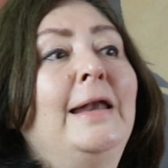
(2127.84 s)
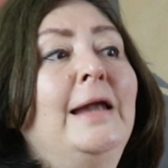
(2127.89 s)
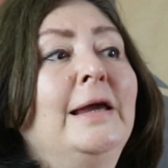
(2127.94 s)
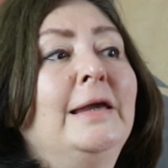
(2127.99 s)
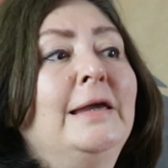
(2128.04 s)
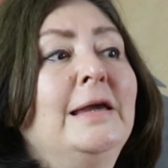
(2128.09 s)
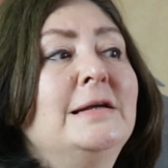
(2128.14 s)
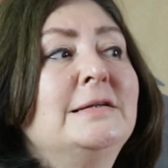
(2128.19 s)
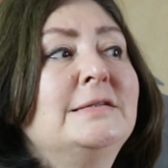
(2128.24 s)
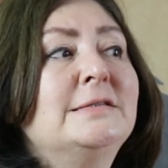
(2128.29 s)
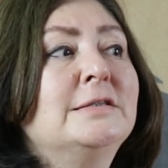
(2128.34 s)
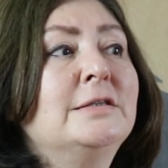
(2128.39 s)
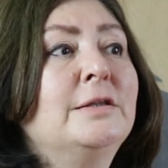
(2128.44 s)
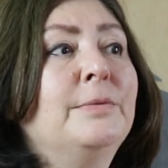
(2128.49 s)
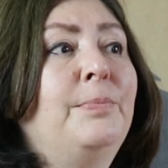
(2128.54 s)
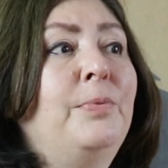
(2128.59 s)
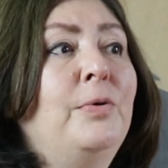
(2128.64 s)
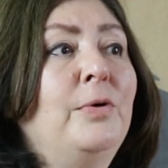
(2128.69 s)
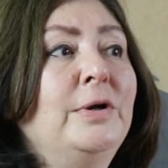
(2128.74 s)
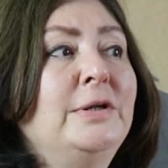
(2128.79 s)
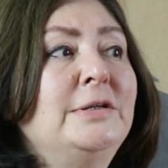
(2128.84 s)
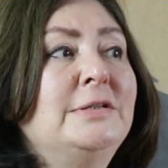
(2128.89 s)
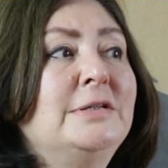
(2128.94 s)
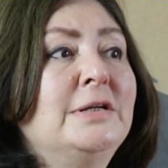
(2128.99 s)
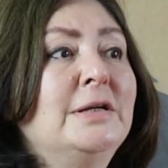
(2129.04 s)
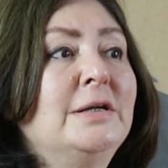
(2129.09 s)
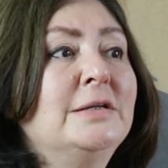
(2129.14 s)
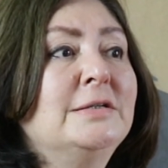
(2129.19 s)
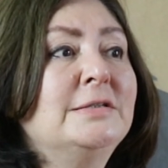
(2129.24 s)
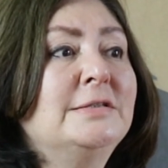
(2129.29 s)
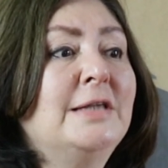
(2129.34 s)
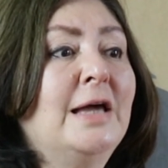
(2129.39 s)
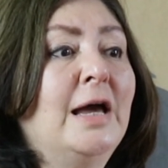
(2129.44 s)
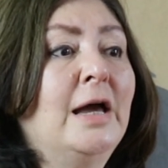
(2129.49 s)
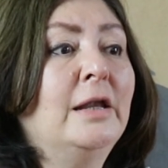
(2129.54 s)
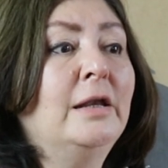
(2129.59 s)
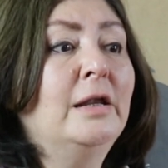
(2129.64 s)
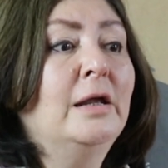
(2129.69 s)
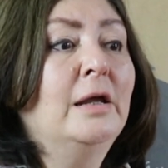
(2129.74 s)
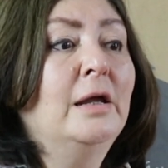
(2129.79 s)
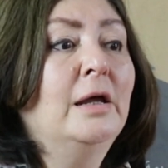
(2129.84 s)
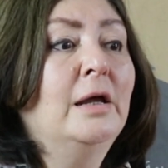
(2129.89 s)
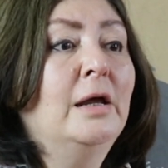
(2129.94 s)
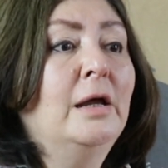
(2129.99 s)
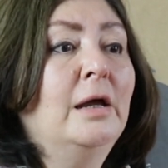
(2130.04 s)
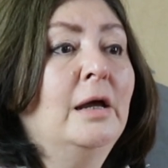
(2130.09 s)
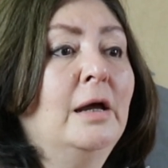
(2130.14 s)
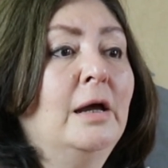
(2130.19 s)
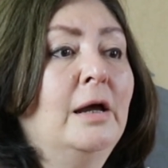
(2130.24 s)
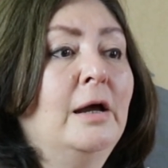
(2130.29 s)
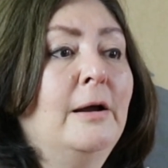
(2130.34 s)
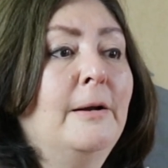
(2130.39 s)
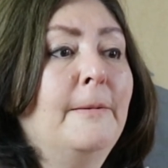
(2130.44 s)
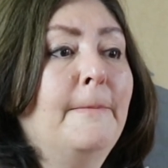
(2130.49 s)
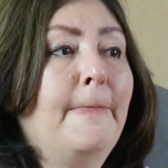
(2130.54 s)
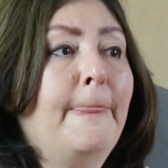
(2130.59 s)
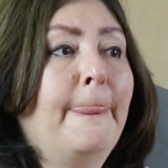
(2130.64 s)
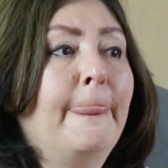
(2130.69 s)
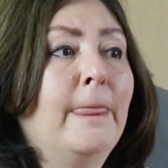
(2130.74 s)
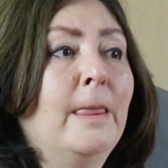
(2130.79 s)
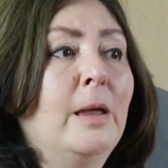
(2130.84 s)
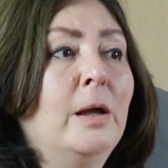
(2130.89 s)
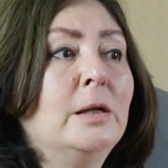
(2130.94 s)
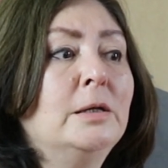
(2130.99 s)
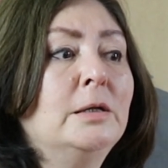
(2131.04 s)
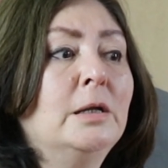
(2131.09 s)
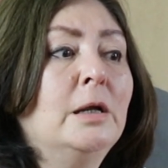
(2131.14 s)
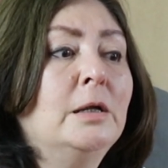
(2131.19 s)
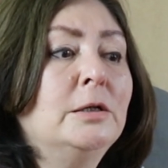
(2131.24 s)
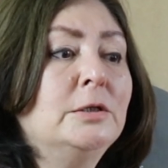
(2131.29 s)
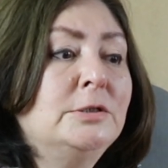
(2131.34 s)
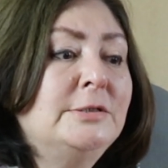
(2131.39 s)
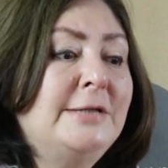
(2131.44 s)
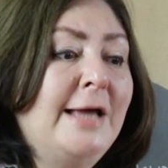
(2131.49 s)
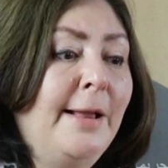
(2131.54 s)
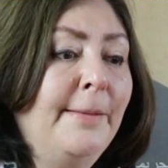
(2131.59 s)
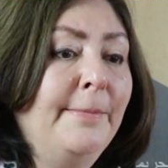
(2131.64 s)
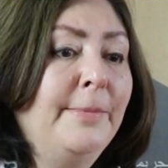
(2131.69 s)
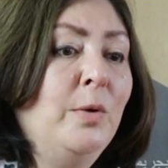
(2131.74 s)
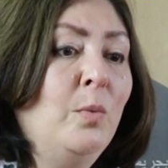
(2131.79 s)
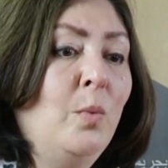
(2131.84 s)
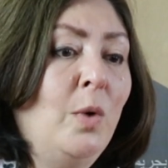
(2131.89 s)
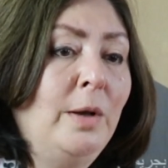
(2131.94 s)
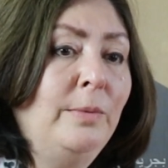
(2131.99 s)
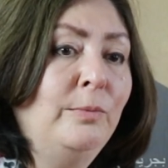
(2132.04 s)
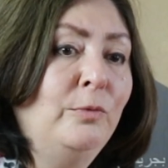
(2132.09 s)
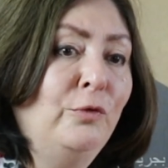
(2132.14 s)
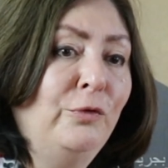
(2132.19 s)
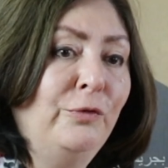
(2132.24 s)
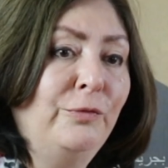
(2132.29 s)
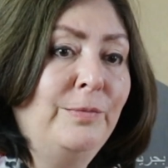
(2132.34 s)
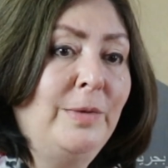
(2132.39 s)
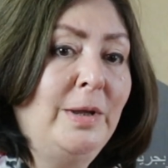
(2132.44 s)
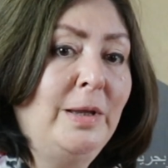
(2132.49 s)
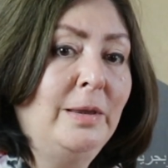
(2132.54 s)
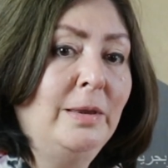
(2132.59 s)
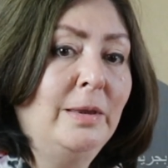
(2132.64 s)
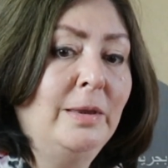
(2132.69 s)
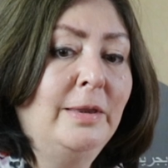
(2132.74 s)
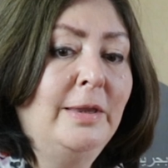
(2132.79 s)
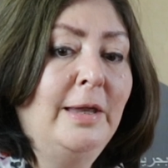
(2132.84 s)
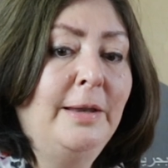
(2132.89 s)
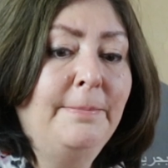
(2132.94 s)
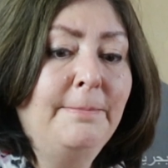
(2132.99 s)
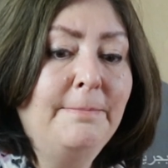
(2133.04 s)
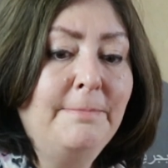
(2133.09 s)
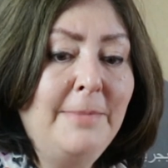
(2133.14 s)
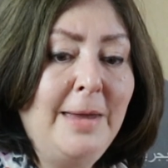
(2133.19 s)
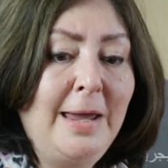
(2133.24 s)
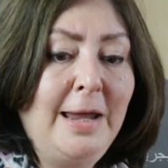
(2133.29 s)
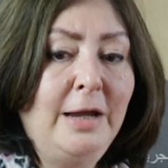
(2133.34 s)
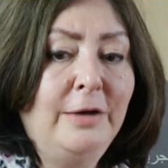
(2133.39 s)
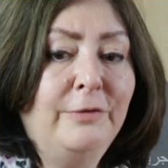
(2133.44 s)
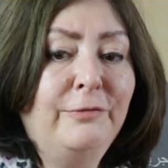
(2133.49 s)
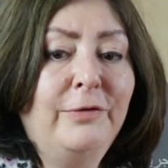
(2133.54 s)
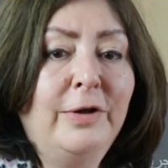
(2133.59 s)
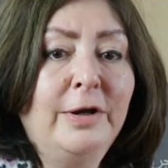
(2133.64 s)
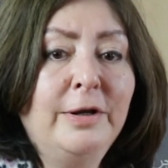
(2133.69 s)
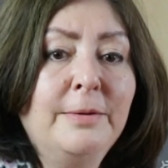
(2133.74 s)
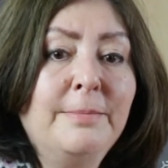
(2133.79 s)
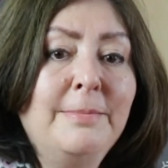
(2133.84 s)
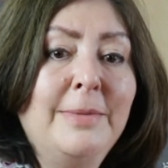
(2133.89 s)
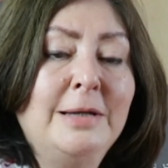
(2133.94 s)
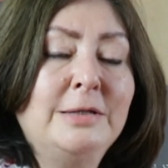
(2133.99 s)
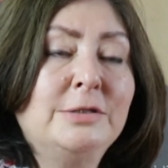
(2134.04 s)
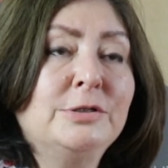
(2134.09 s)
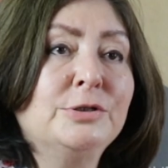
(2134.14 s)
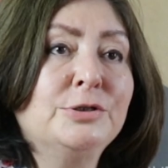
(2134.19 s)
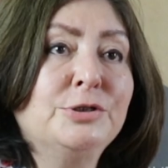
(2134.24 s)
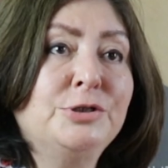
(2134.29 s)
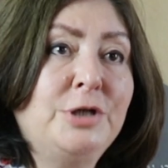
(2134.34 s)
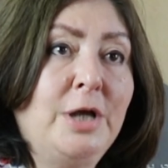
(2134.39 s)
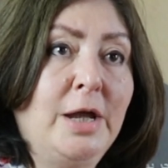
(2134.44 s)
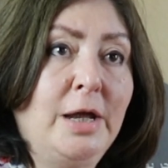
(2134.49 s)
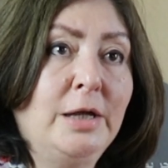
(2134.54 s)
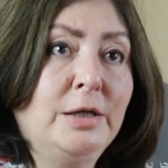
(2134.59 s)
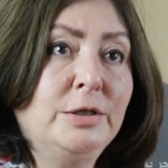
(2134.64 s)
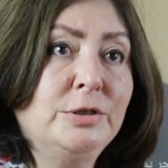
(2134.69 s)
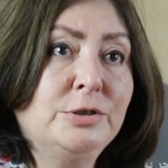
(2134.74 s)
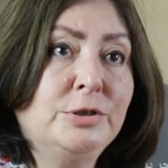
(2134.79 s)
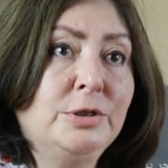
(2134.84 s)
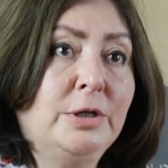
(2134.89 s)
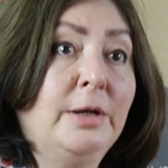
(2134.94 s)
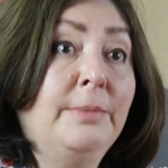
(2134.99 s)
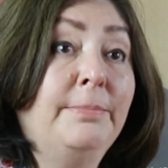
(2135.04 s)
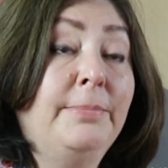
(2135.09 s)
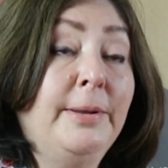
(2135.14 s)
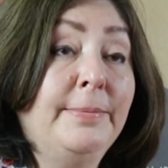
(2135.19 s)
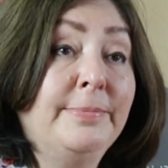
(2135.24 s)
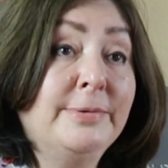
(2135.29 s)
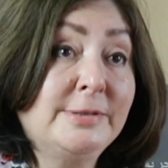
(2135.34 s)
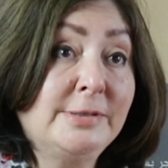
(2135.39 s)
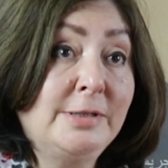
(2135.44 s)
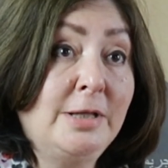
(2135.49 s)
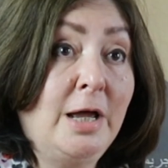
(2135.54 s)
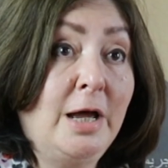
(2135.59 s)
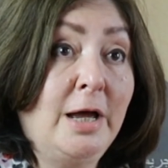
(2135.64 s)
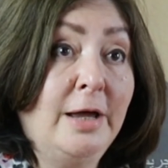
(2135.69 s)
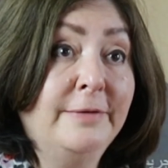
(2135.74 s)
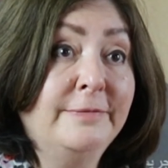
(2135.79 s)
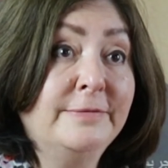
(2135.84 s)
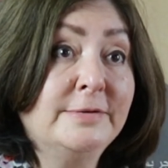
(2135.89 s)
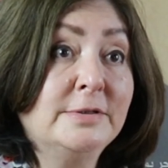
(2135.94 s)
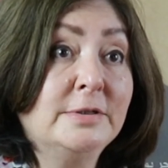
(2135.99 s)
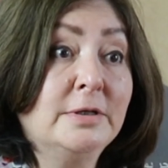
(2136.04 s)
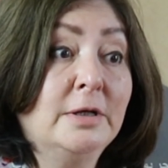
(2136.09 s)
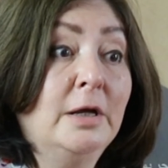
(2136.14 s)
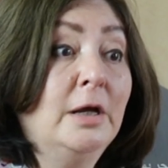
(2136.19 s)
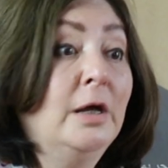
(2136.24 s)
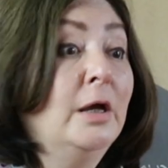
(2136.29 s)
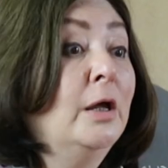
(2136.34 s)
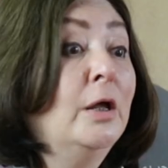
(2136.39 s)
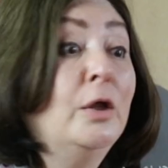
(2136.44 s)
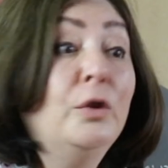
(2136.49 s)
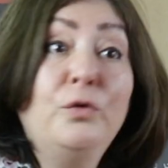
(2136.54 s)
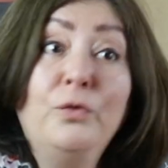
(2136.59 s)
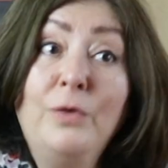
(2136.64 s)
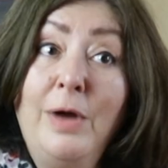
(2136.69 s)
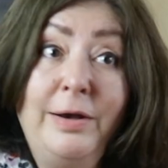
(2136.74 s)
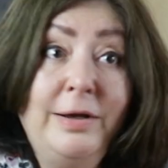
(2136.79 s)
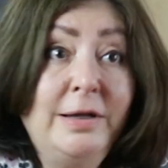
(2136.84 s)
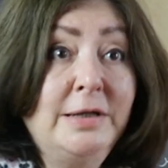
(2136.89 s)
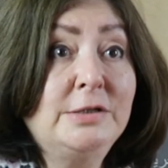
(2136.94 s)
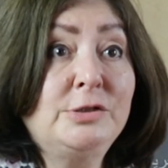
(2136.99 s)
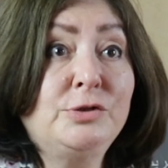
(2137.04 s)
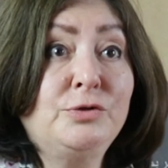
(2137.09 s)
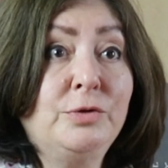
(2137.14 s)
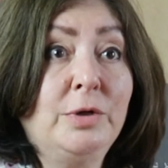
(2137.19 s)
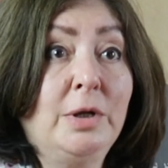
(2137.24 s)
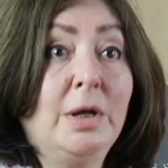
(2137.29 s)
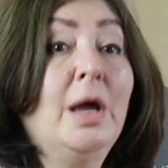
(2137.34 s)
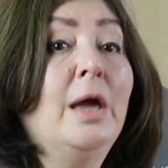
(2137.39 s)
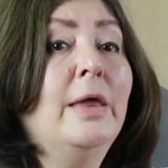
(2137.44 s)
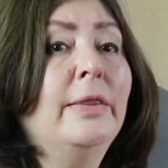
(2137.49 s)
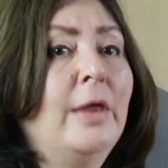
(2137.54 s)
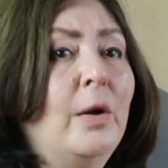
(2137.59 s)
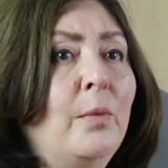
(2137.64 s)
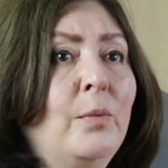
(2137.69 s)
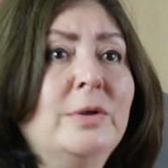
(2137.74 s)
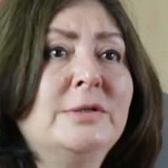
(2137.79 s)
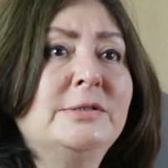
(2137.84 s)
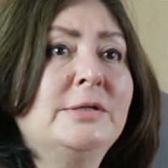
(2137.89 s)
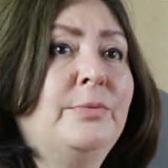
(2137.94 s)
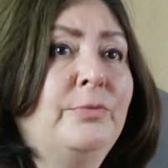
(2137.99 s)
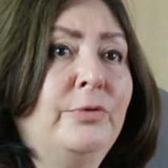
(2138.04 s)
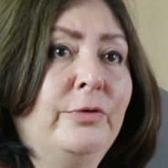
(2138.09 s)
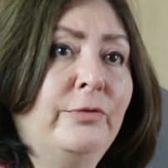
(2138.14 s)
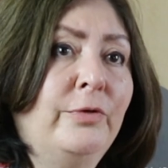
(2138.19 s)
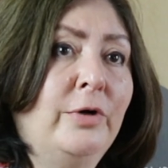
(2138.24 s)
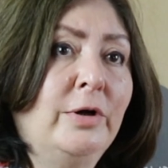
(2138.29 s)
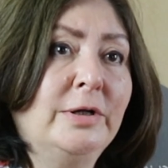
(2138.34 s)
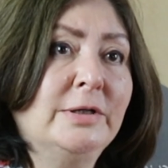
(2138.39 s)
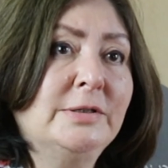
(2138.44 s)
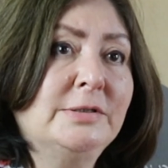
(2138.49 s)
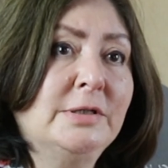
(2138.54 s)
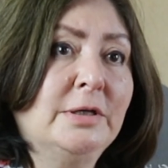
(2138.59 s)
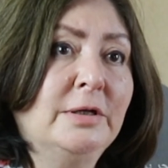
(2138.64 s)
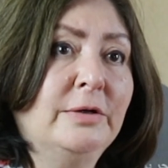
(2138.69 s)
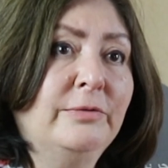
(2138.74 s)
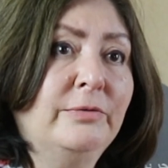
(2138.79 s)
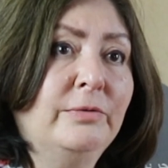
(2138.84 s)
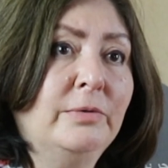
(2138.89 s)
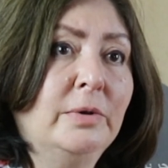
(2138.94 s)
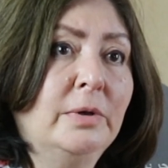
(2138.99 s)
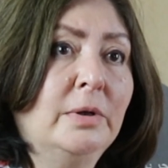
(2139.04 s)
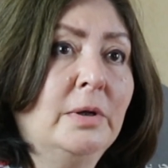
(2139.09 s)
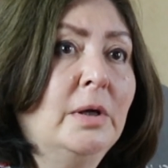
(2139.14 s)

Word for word: And I guess the point is that um, tell me one movement that made fundamental change in people's lives throughout history that wasn't provocative.